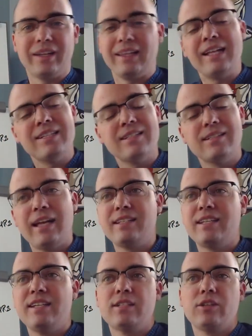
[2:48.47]
And that
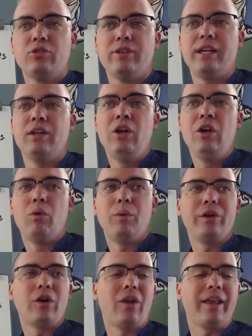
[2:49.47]
tends to create what
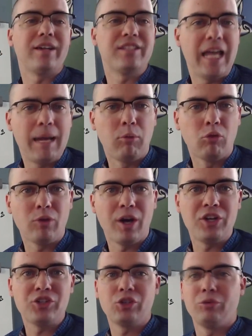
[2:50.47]
we call like a table rush,